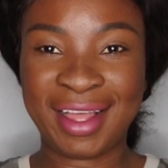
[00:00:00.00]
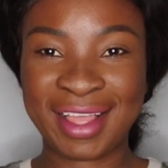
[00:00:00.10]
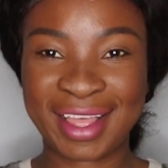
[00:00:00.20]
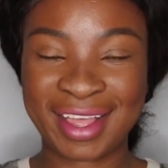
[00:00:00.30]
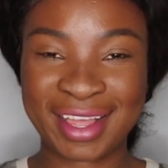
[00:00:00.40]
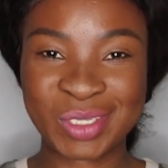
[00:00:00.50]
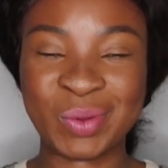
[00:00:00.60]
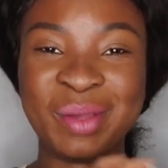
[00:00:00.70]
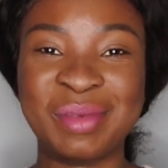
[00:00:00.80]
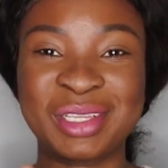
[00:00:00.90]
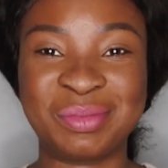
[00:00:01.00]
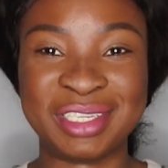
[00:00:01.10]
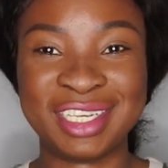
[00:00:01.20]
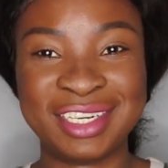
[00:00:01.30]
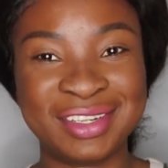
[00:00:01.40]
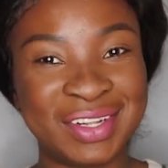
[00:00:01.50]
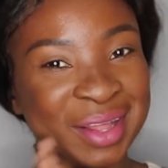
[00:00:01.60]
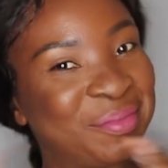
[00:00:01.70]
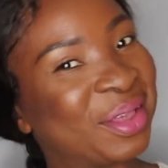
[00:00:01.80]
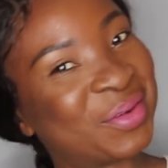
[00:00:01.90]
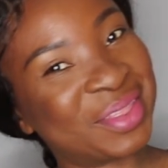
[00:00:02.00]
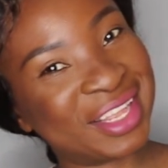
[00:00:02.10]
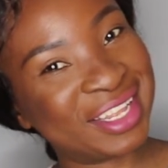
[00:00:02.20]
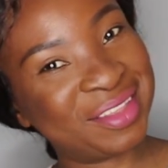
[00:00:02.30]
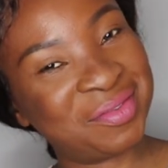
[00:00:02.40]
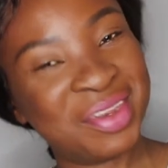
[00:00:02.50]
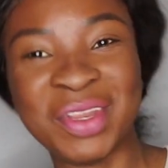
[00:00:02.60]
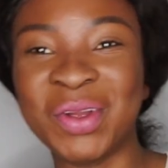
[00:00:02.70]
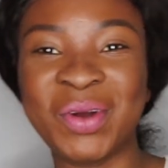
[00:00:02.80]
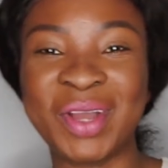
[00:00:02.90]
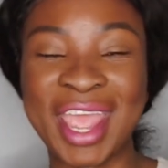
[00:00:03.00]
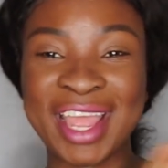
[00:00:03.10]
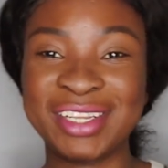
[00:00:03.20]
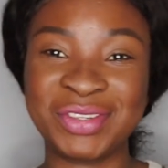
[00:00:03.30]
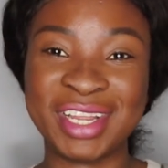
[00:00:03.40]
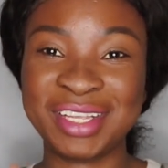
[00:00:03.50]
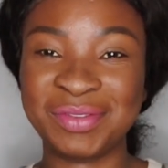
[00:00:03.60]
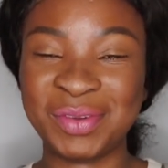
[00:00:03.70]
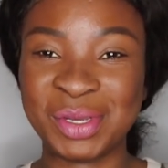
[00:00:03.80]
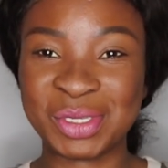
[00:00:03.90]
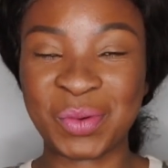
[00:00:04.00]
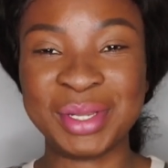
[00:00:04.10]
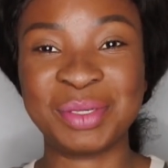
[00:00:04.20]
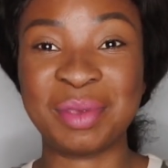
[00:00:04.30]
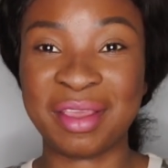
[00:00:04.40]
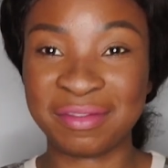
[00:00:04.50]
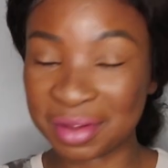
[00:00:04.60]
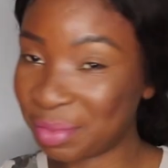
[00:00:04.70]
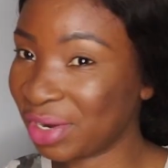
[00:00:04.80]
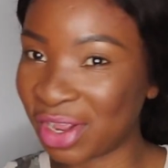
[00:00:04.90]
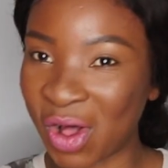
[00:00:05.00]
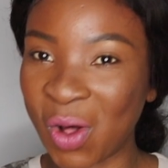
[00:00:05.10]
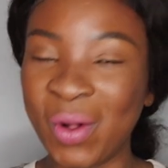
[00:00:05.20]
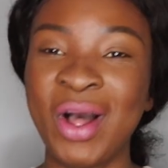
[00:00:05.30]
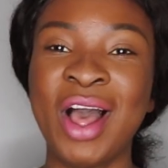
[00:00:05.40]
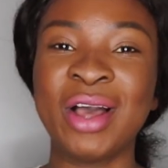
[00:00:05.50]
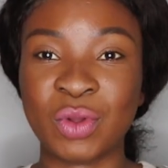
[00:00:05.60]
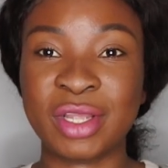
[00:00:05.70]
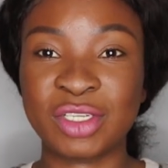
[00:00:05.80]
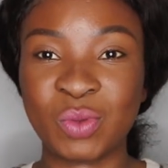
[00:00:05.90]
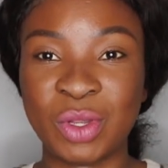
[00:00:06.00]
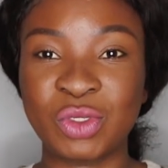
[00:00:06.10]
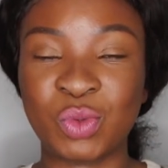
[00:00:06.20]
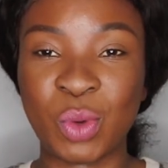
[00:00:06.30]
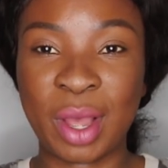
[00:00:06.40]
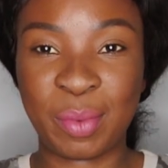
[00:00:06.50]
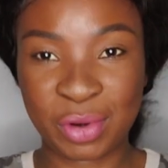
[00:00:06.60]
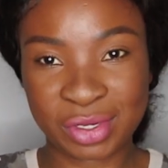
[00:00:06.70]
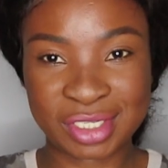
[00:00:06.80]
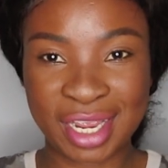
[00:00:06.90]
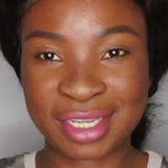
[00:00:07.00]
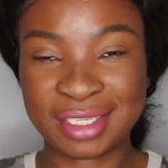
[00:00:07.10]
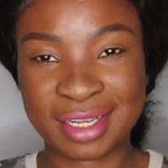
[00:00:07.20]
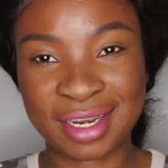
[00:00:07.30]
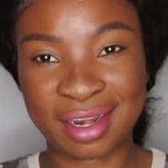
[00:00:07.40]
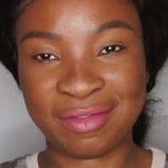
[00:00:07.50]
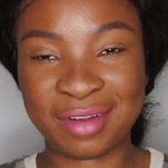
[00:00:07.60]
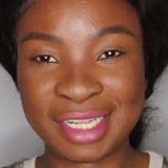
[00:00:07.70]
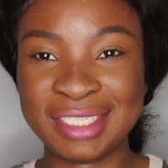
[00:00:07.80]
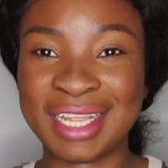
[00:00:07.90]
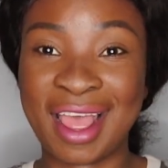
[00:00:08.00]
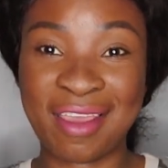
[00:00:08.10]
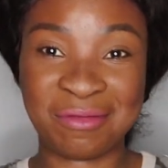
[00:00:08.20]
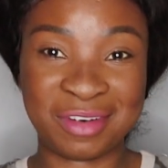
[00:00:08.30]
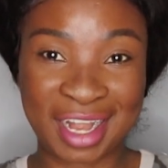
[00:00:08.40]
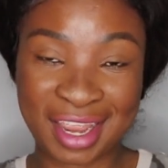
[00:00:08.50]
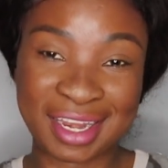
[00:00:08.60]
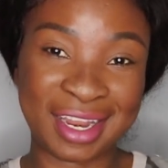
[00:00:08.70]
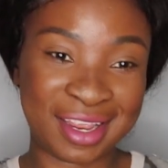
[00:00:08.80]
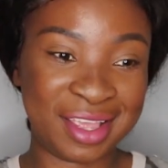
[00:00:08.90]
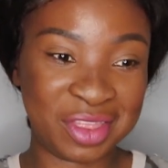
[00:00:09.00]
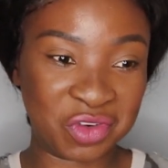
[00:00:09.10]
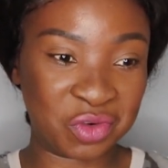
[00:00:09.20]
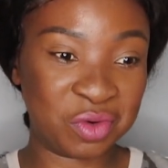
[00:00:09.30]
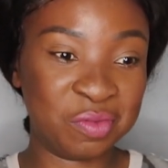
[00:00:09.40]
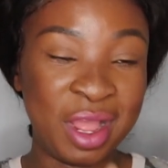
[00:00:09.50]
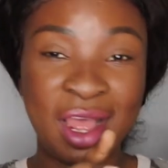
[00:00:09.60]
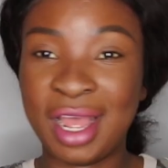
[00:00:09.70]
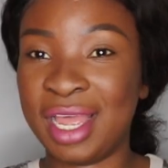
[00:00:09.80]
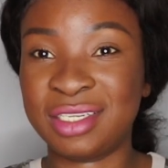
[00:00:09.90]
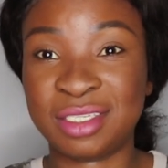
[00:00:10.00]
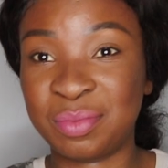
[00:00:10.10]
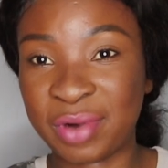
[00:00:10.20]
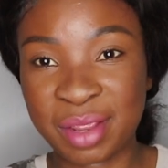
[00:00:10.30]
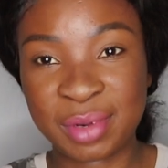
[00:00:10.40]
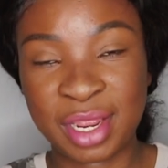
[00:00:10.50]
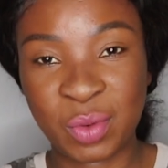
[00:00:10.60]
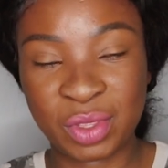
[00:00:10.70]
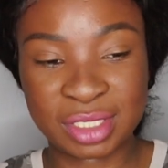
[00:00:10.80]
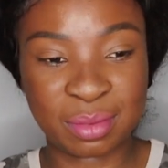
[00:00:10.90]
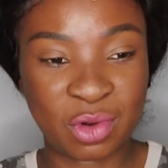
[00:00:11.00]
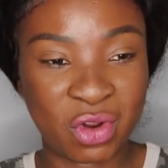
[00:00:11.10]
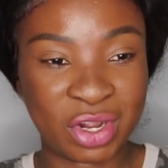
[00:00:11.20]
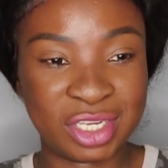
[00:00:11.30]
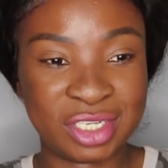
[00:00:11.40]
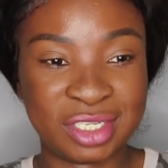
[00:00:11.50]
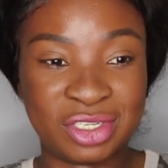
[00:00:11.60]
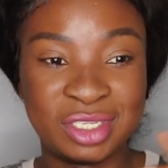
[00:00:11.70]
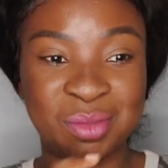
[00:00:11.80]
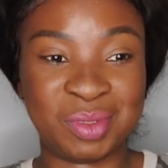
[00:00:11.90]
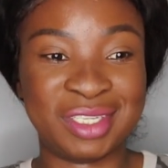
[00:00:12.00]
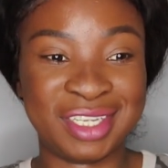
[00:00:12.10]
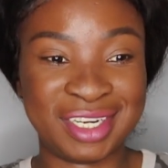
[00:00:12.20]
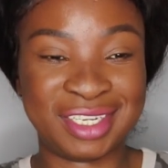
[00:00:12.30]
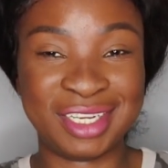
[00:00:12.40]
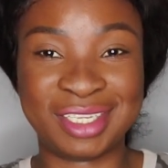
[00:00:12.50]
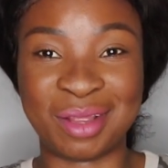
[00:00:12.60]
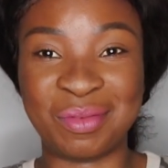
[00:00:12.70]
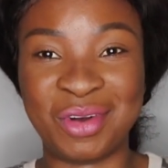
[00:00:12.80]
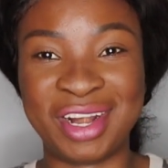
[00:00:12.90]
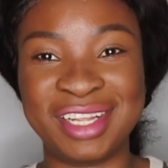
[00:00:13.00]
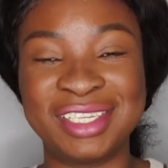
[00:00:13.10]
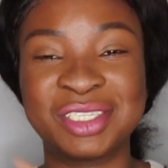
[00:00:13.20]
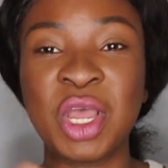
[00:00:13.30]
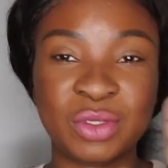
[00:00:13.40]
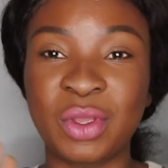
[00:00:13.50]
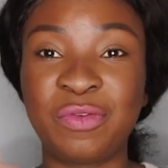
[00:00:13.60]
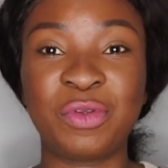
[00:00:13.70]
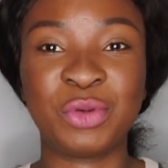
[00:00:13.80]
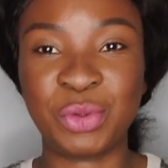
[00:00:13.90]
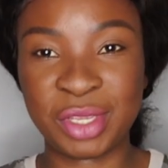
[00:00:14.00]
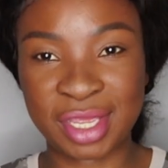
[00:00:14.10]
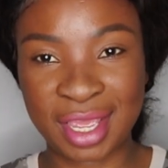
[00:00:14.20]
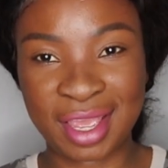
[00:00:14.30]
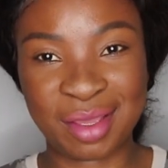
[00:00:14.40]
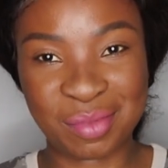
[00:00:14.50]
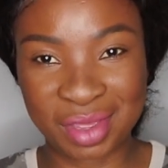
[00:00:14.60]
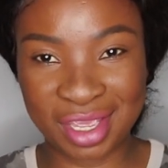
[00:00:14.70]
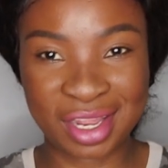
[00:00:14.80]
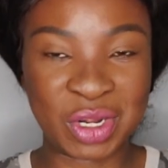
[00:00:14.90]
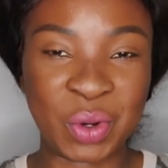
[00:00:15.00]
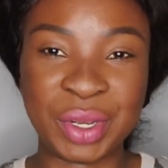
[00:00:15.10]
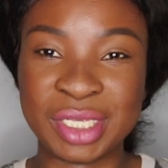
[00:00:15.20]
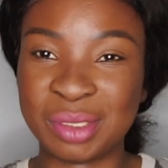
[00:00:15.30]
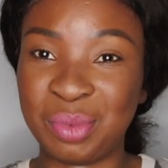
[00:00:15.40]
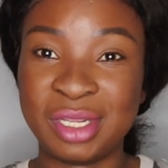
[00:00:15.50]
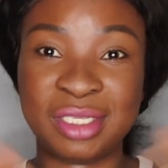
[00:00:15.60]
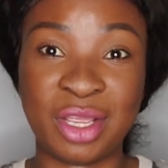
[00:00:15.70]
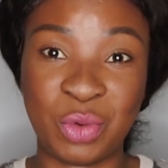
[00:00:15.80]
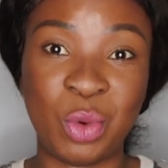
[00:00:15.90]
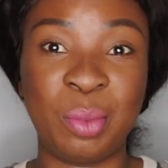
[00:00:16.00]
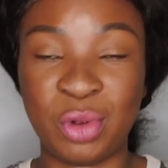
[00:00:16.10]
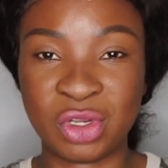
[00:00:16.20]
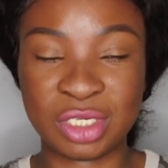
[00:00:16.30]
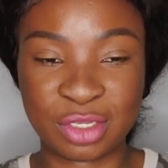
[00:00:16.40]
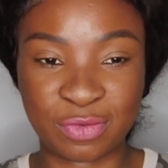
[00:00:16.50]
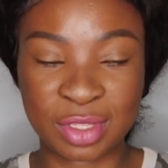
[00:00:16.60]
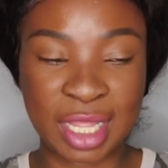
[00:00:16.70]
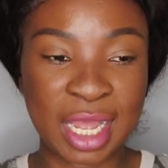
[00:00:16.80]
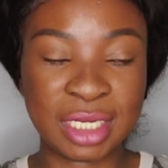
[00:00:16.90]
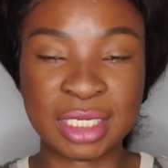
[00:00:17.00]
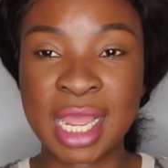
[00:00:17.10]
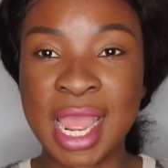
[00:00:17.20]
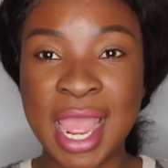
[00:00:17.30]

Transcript: Hi guys, welcome back to my channel. I'm back with another video and today's video is going to be a fabric haul. So I just want to apologize in advance. I have rain here in the room. I just bribed her with some oranges. She's busy eating some oranges. So if you do hear her making noise, please, I do apologize for that.